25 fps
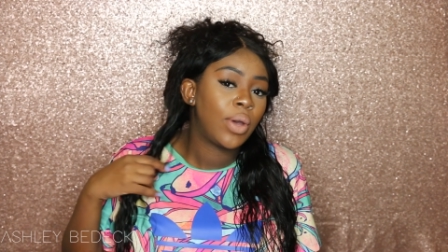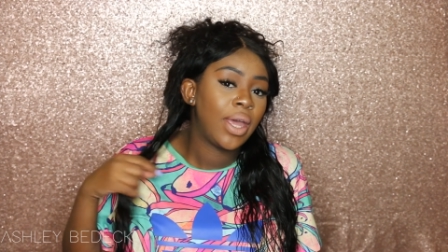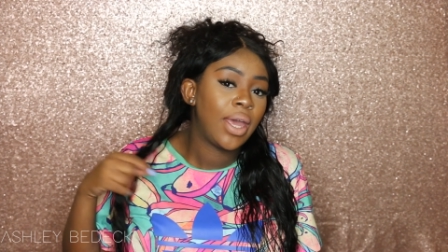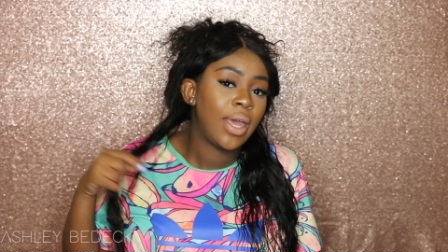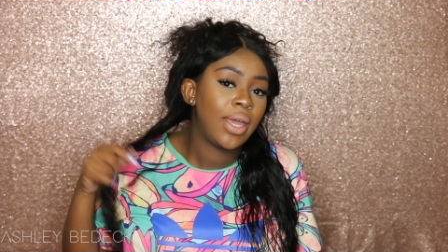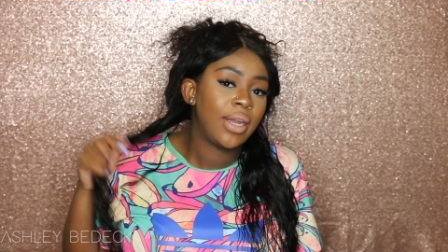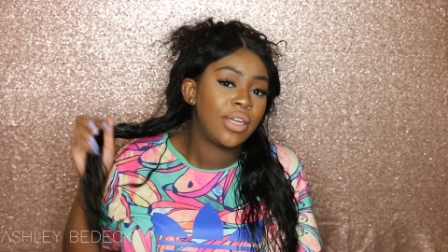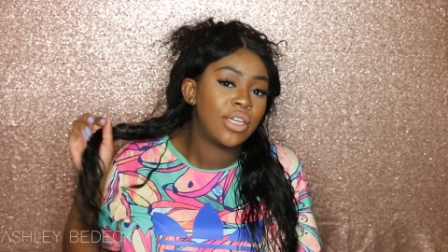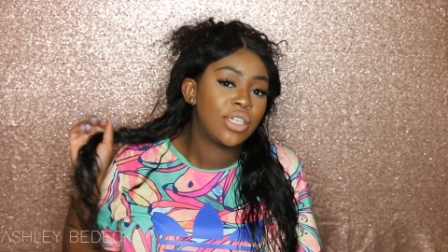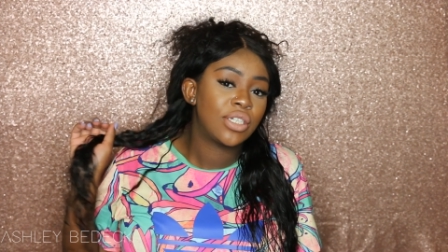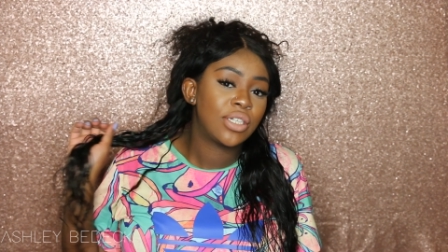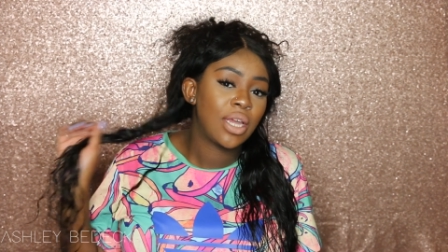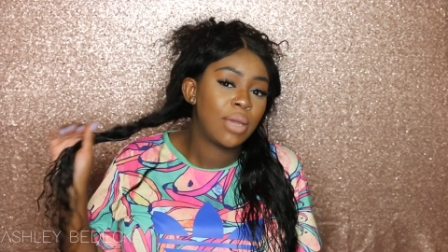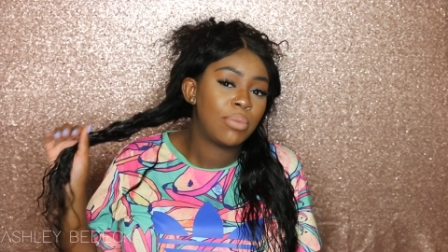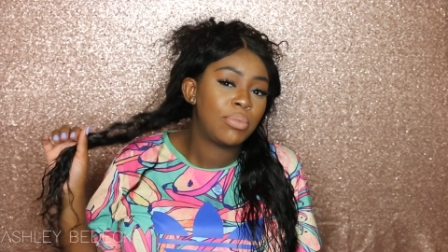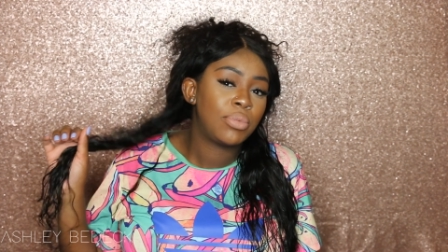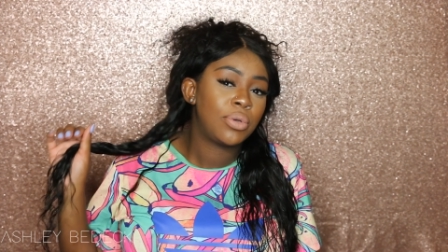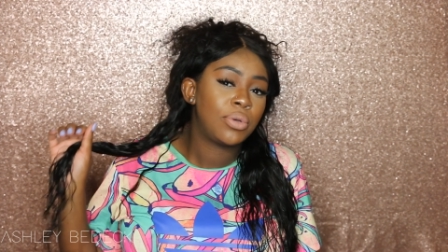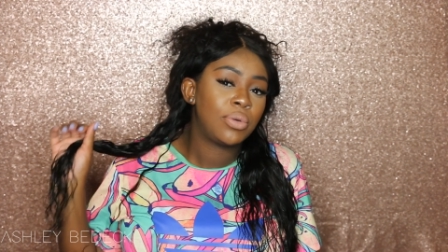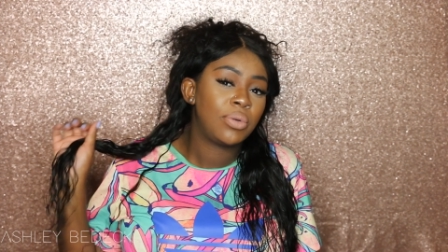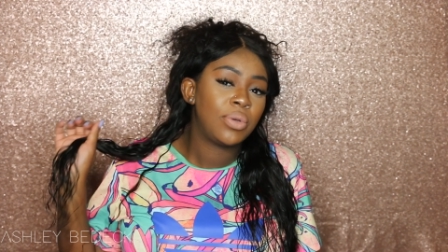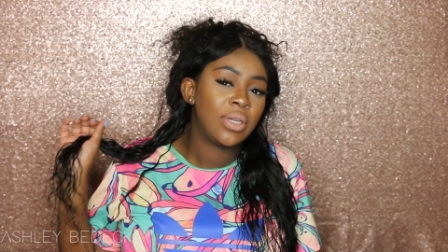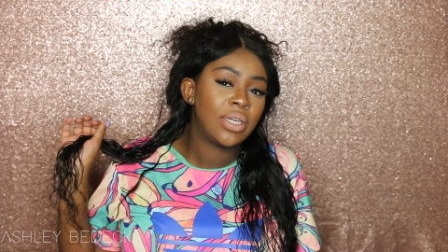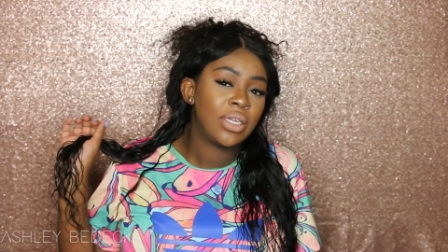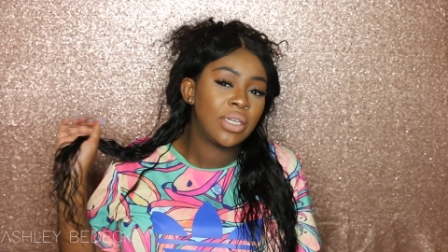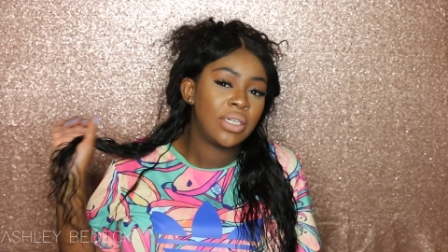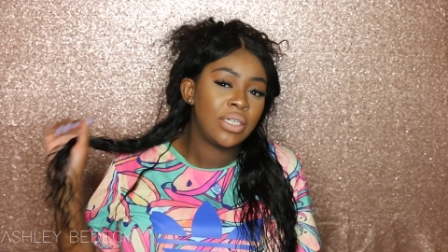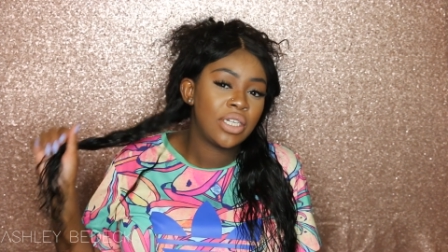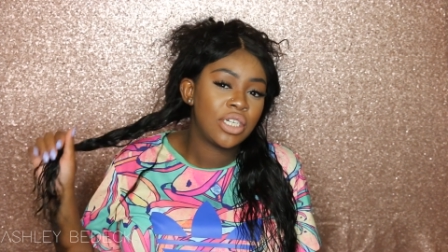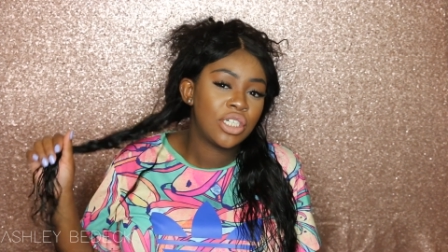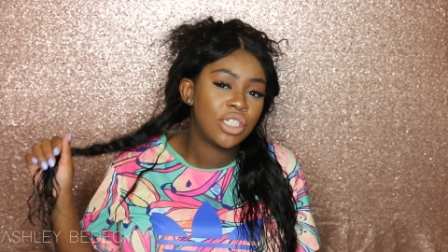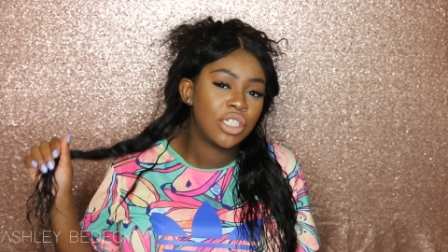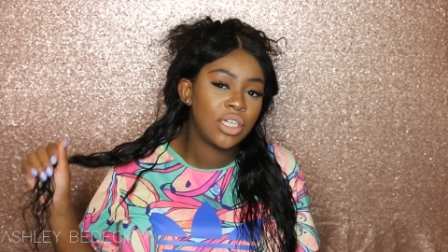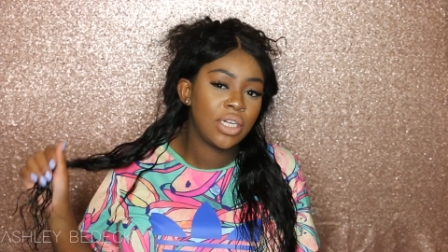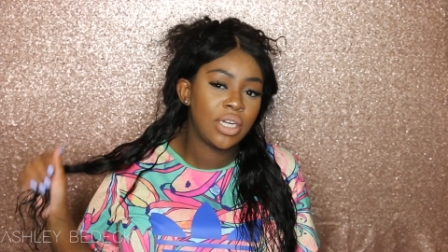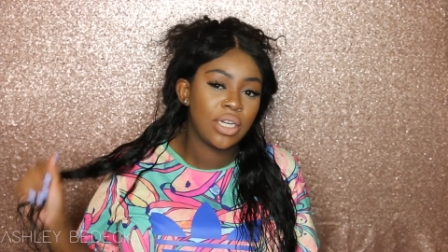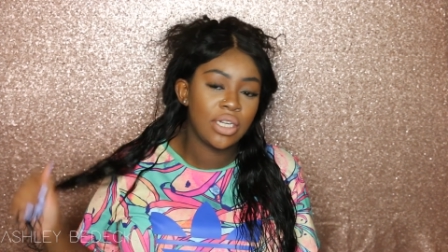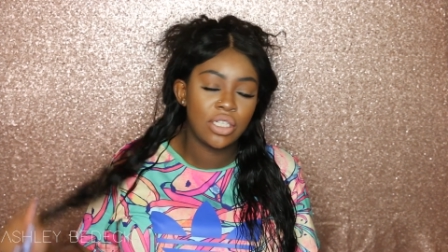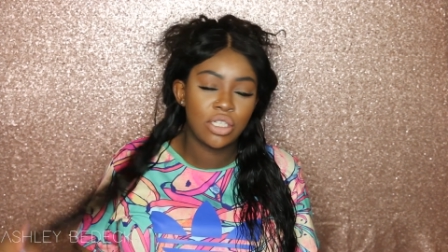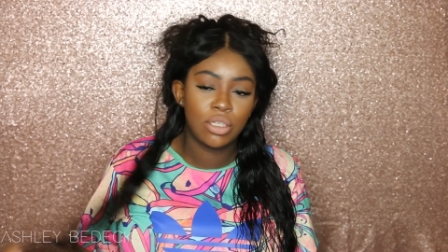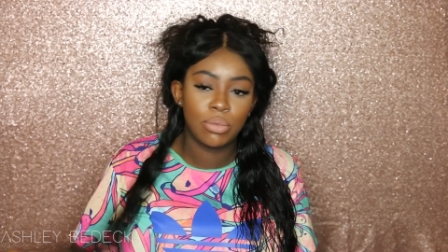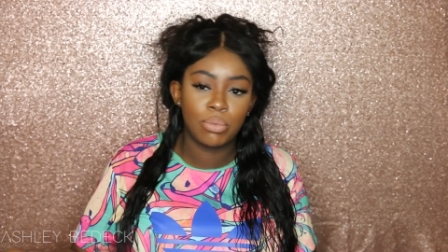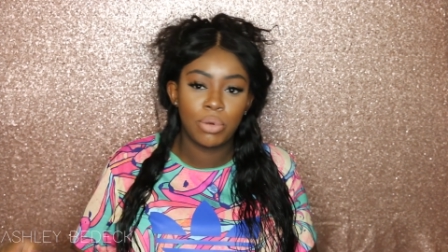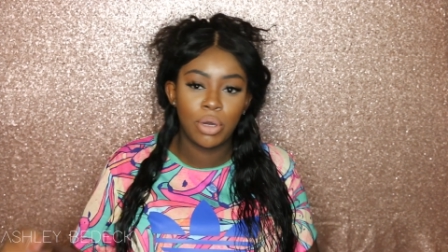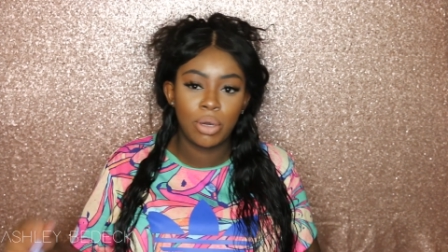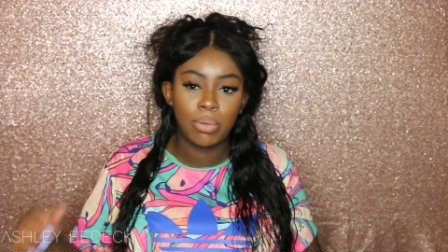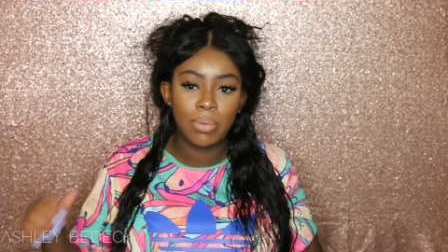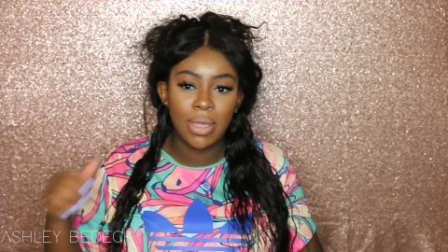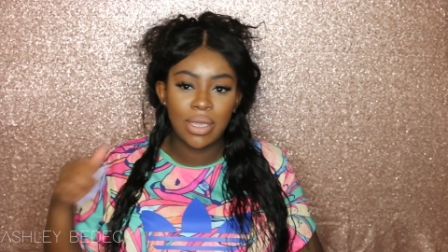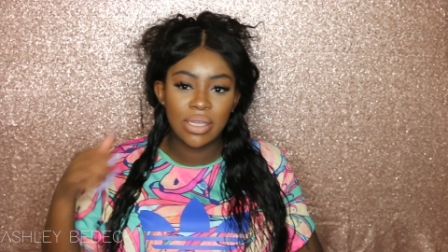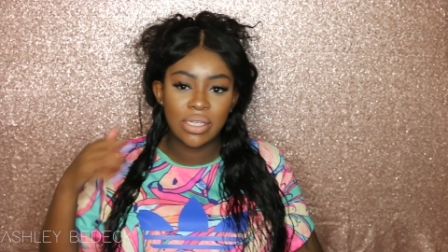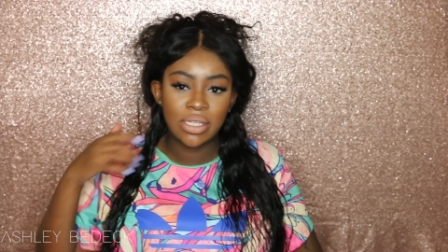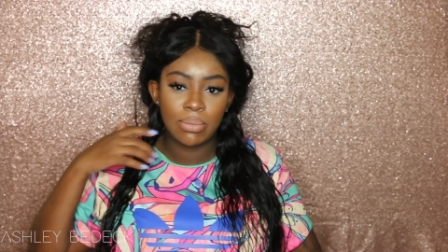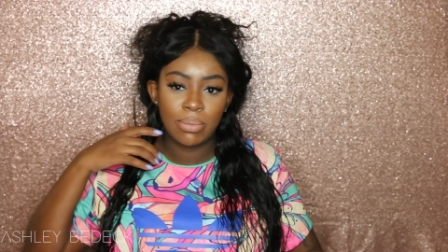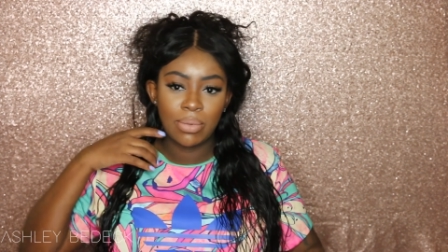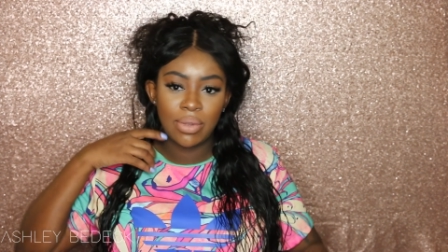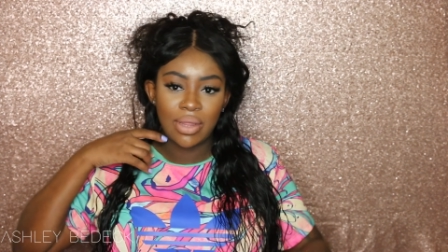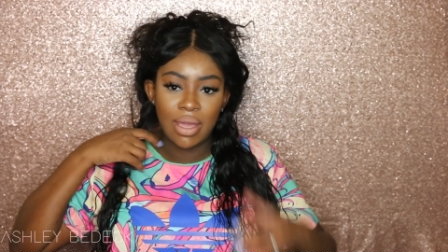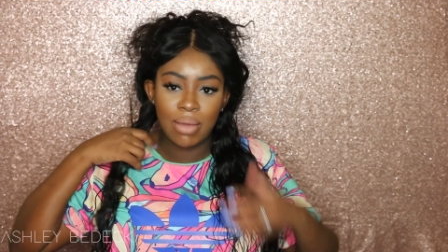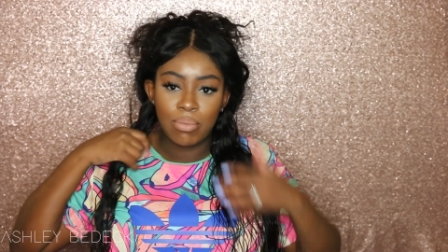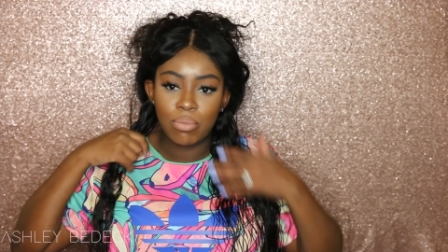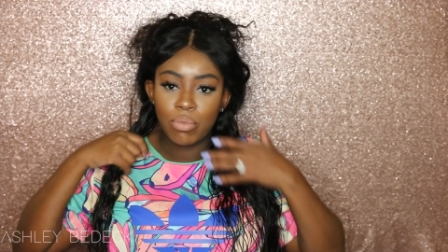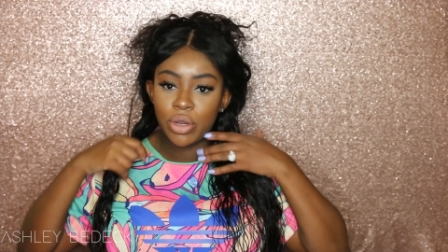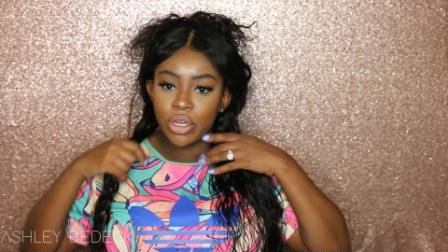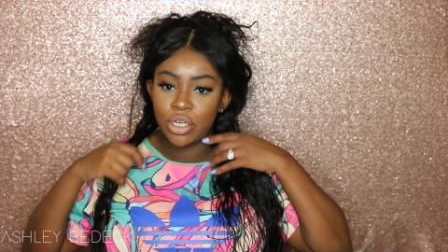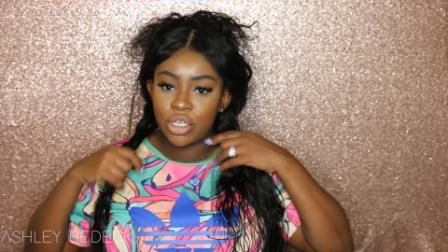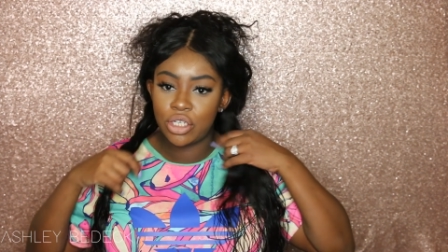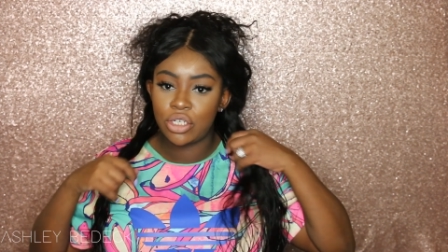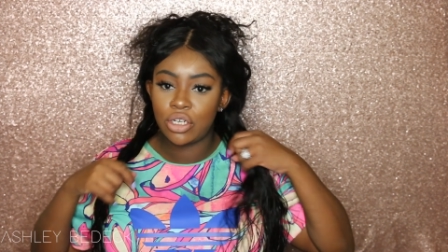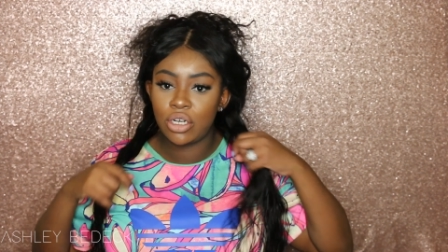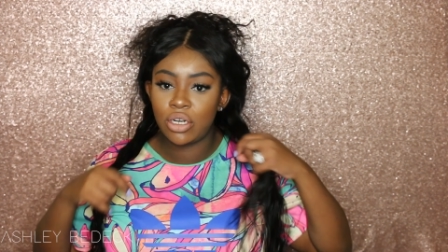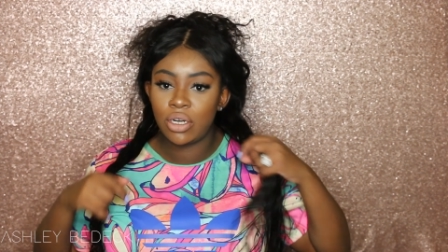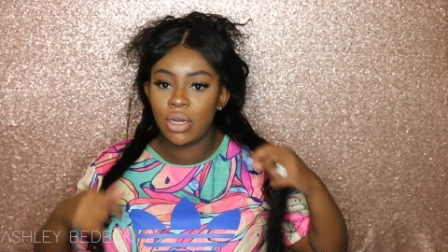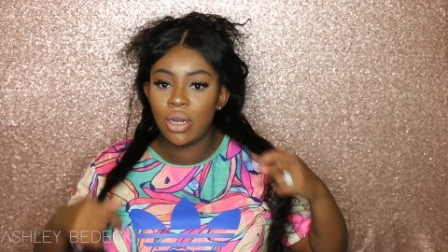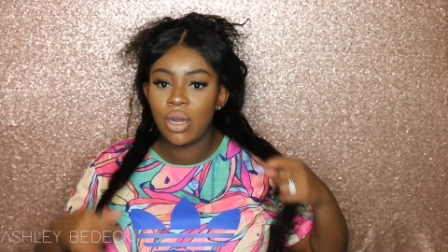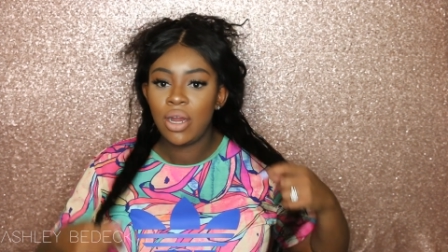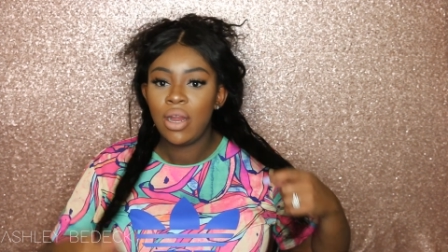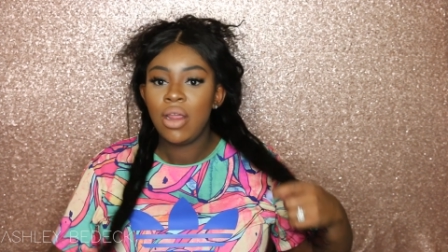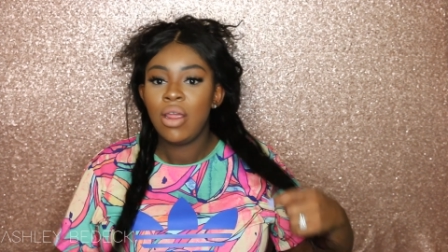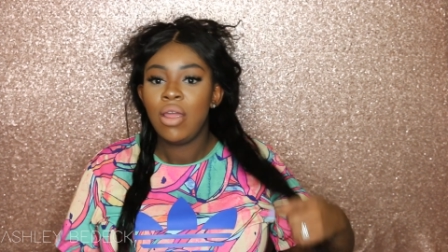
ahead and shampoo and condition it to bring back some of that moisture,